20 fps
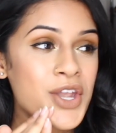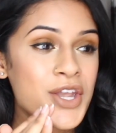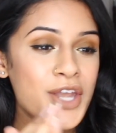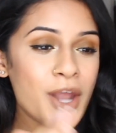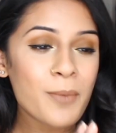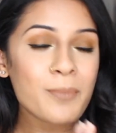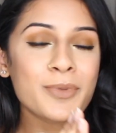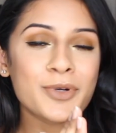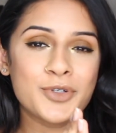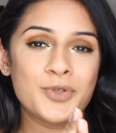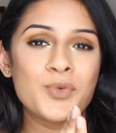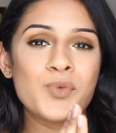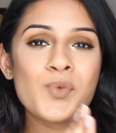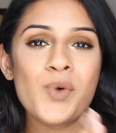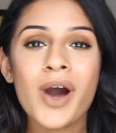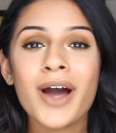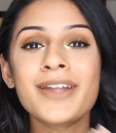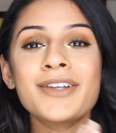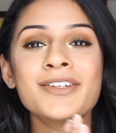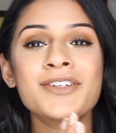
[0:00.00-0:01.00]
number
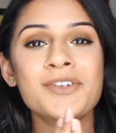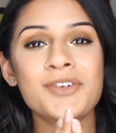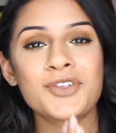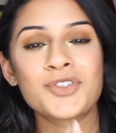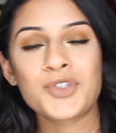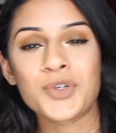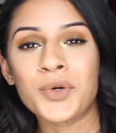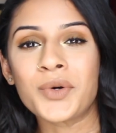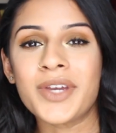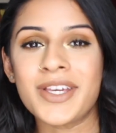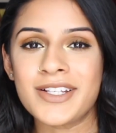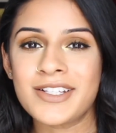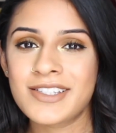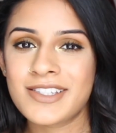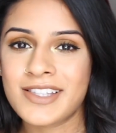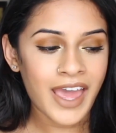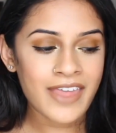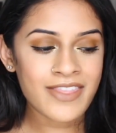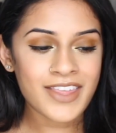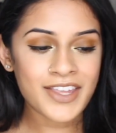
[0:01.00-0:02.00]
one
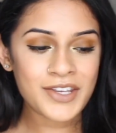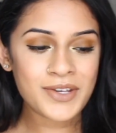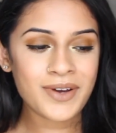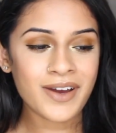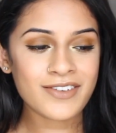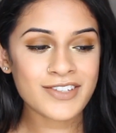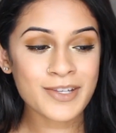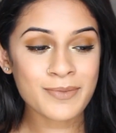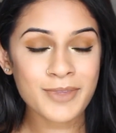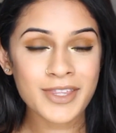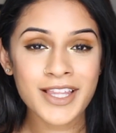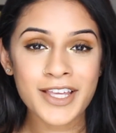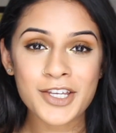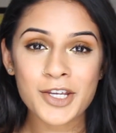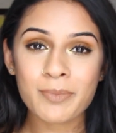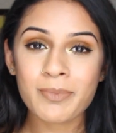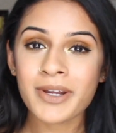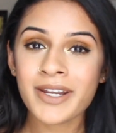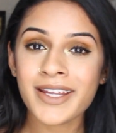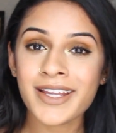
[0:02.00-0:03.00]
choice? And then you have something that
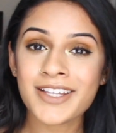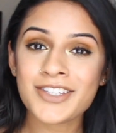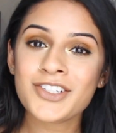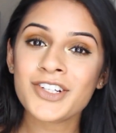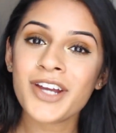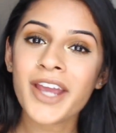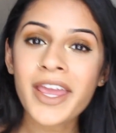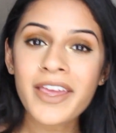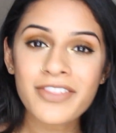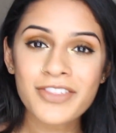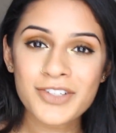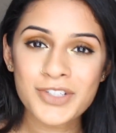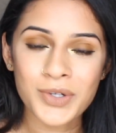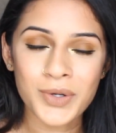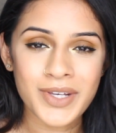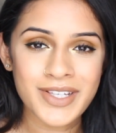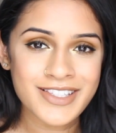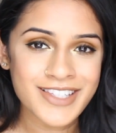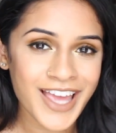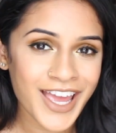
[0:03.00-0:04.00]
you're putting as your eighth
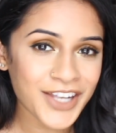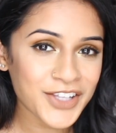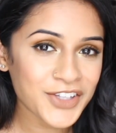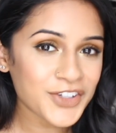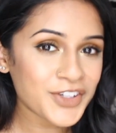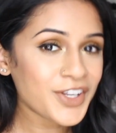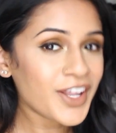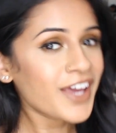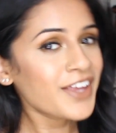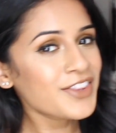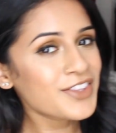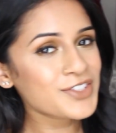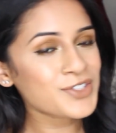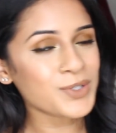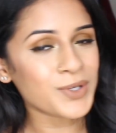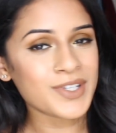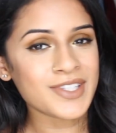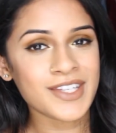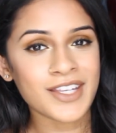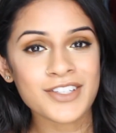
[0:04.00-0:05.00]
choice and your ninth
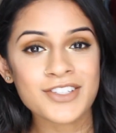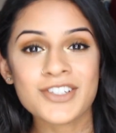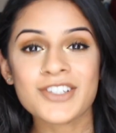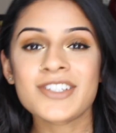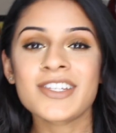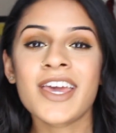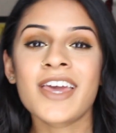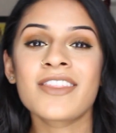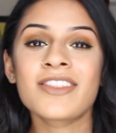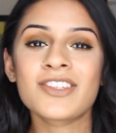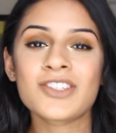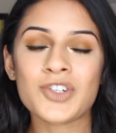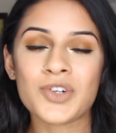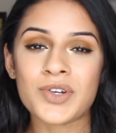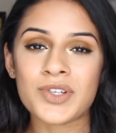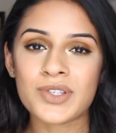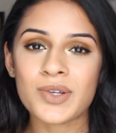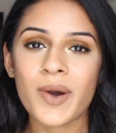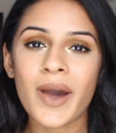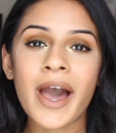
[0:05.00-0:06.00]
choice and your 10th
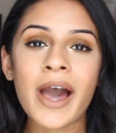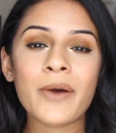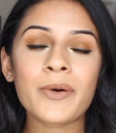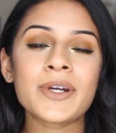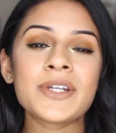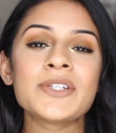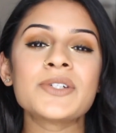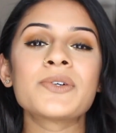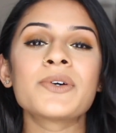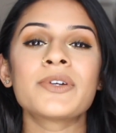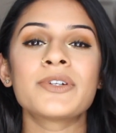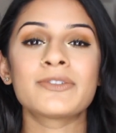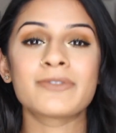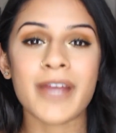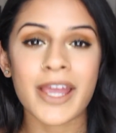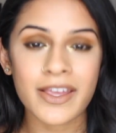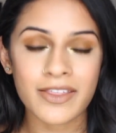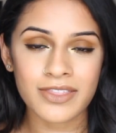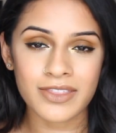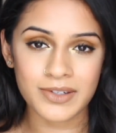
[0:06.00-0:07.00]
choice. So how are you going to
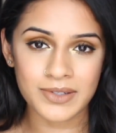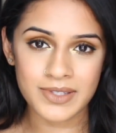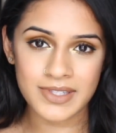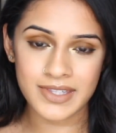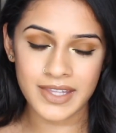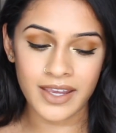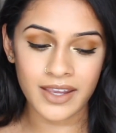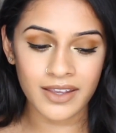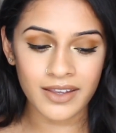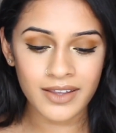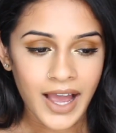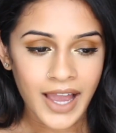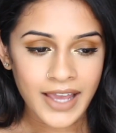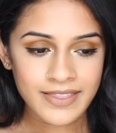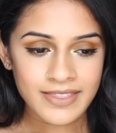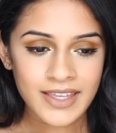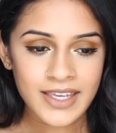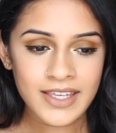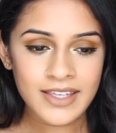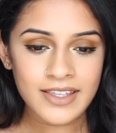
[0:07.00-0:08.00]
rank those things?
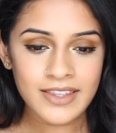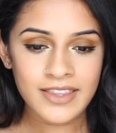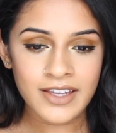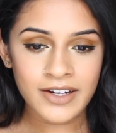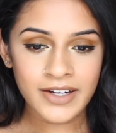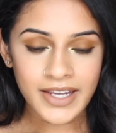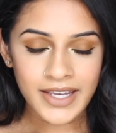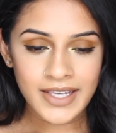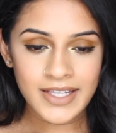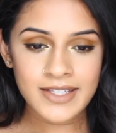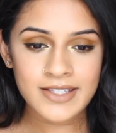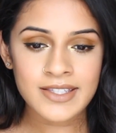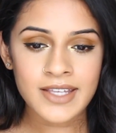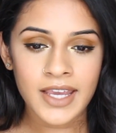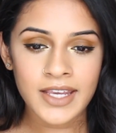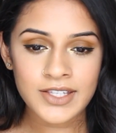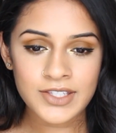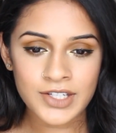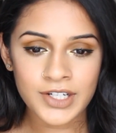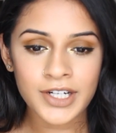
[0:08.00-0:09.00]
I think there is
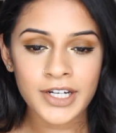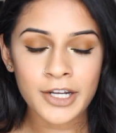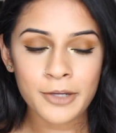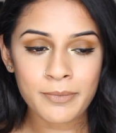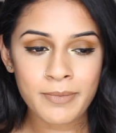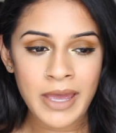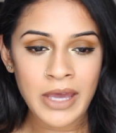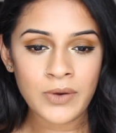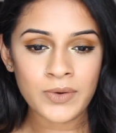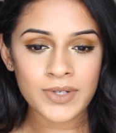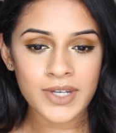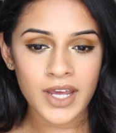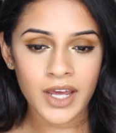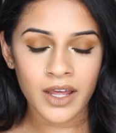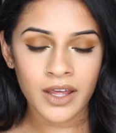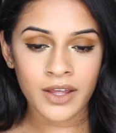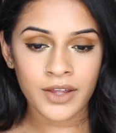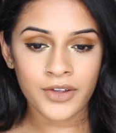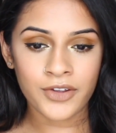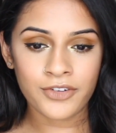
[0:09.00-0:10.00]
a certain amount
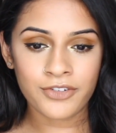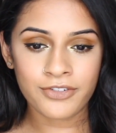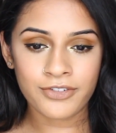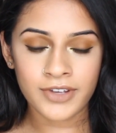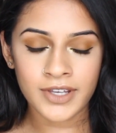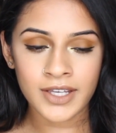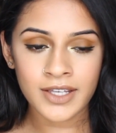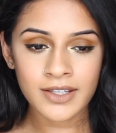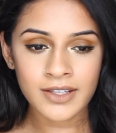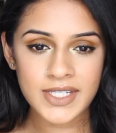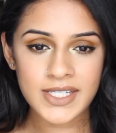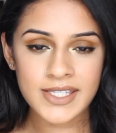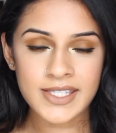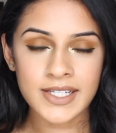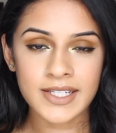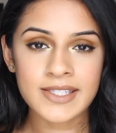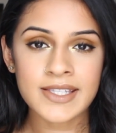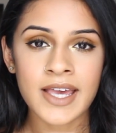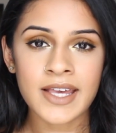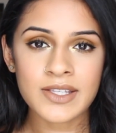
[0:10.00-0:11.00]
of
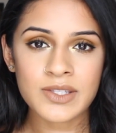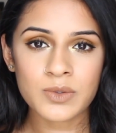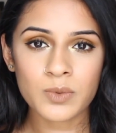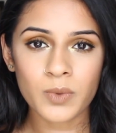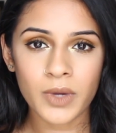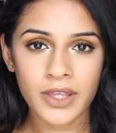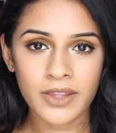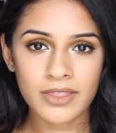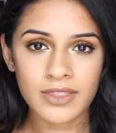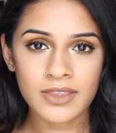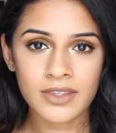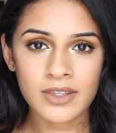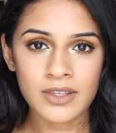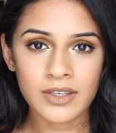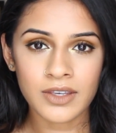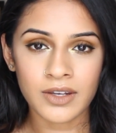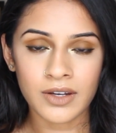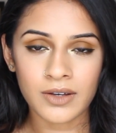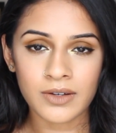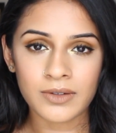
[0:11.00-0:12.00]
success with,
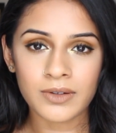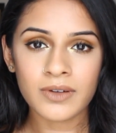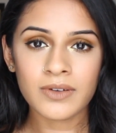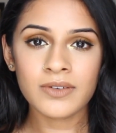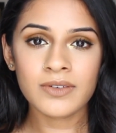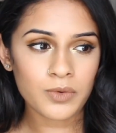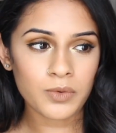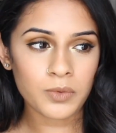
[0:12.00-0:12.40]
you know,